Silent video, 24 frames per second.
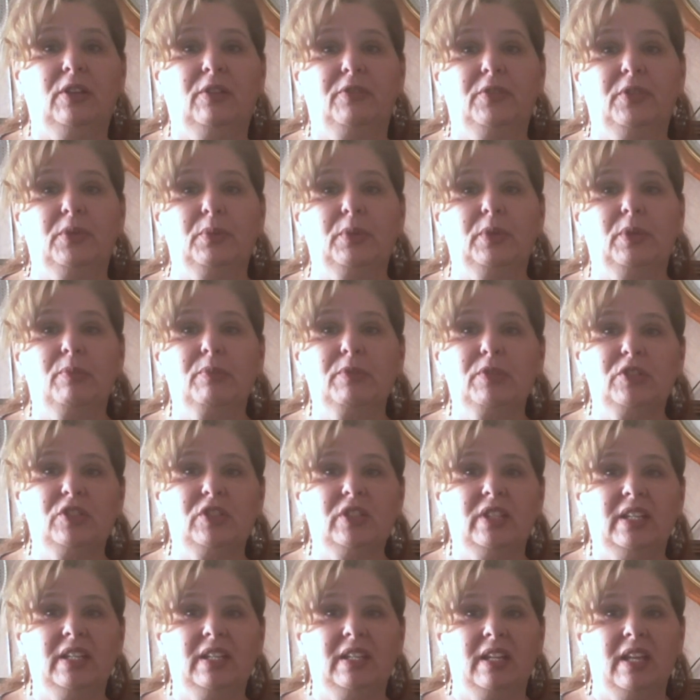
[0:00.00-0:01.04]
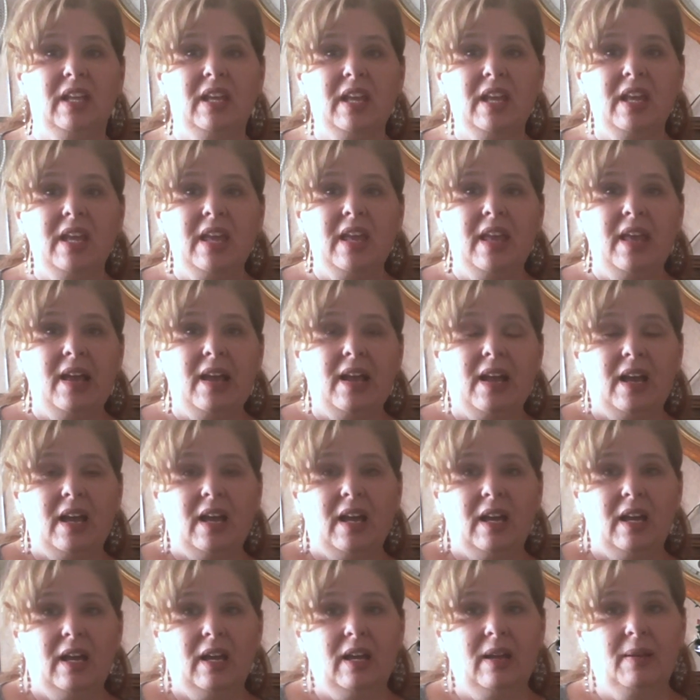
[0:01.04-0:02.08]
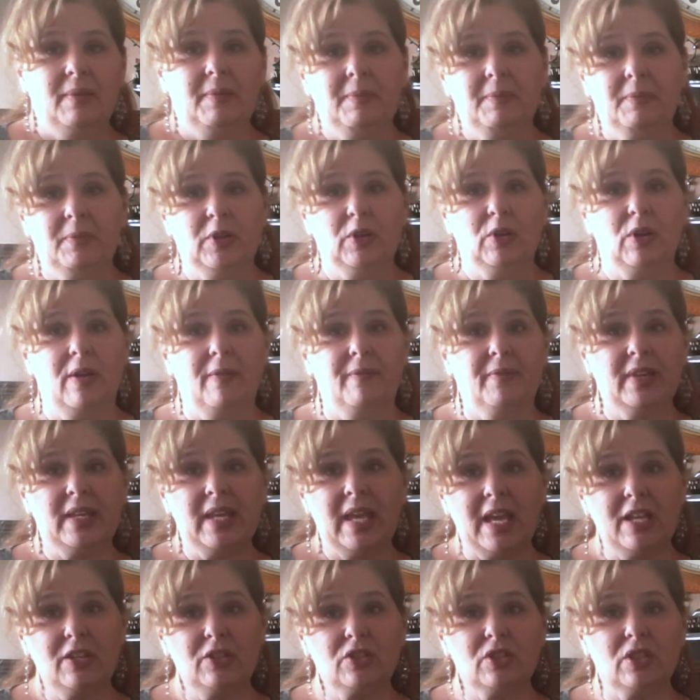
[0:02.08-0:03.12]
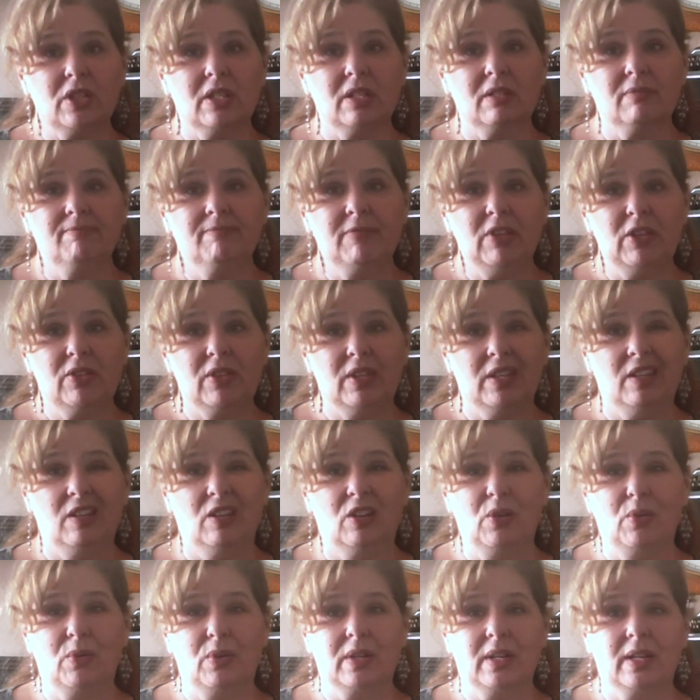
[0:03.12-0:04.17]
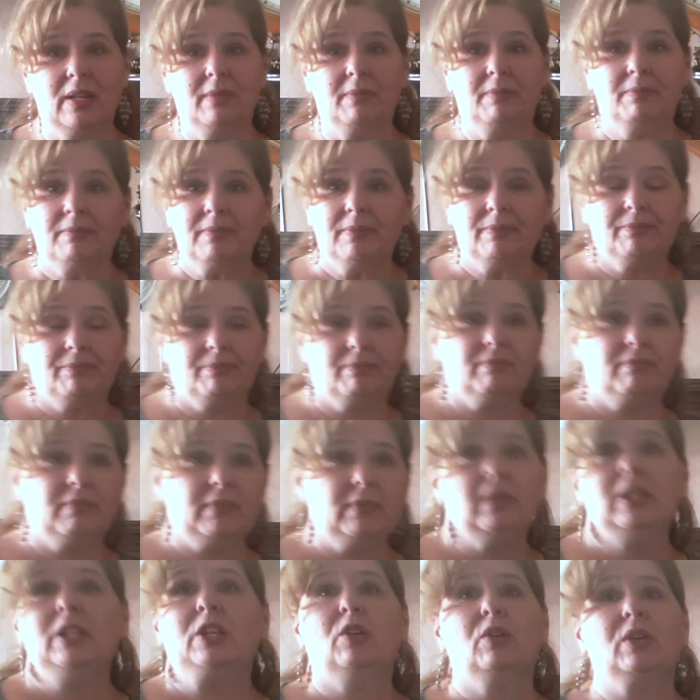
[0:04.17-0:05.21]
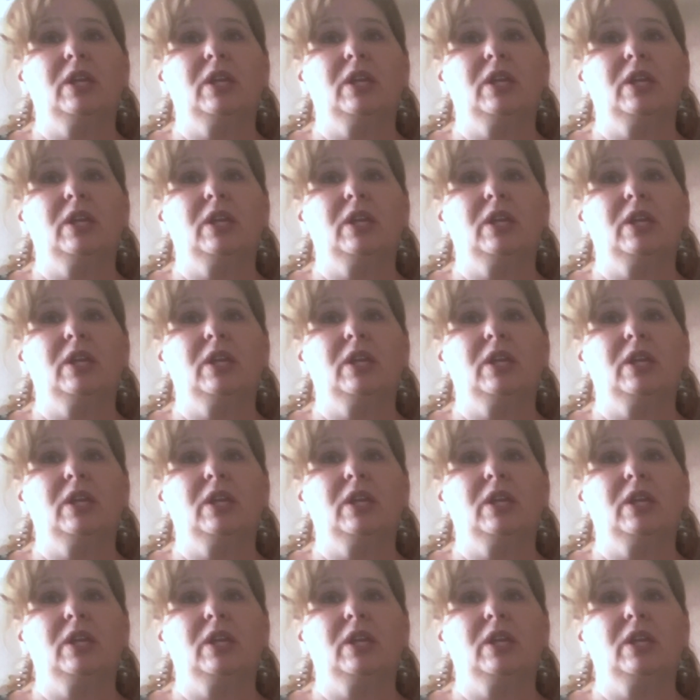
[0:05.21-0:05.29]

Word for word: of the real machine. Um, you're on vacation, you think you don't want to, you know,